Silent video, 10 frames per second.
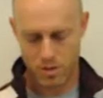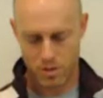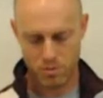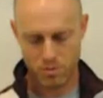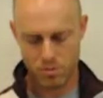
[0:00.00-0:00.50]

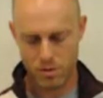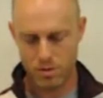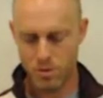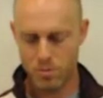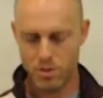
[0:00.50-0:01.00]
Number 3,
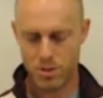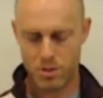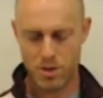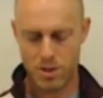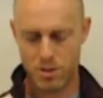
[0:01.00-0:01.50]
don't be a
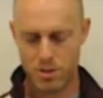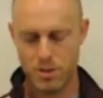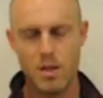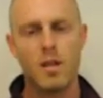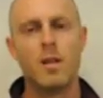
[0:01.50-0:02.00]
distraction.
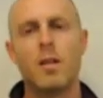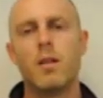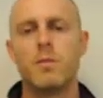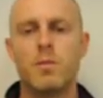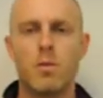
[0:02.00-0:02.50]

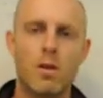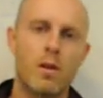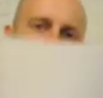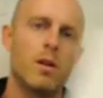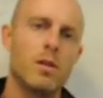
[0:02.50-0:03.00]
If you
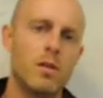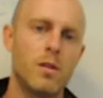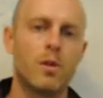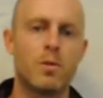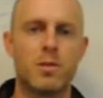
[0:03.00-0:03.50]
are,
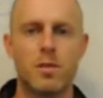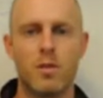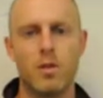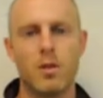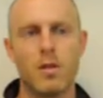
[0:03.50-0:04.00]
you go sit in the
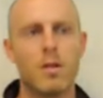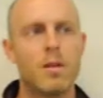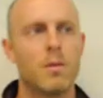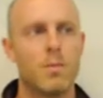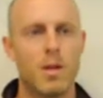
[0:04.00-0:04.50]
hall.
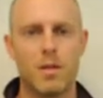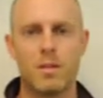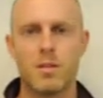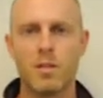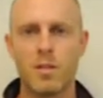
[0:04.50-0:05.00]
Not going to
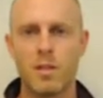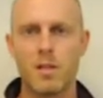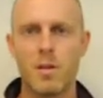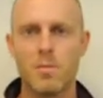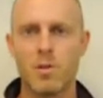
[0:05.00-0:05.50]
send you down to the
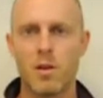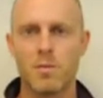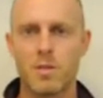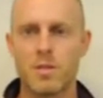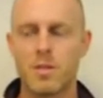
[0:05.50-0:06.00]
AP
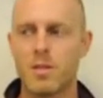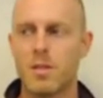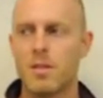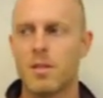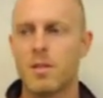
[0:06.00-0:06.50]
office.
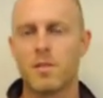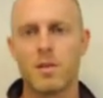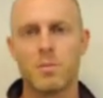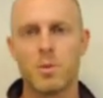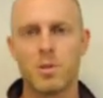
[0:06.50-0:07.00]
They've
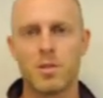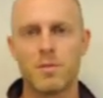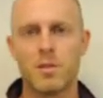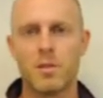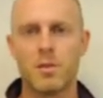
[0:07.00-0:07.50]
got more stuff to
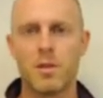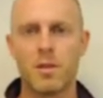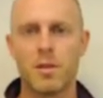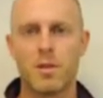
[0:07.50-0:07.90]
deal with.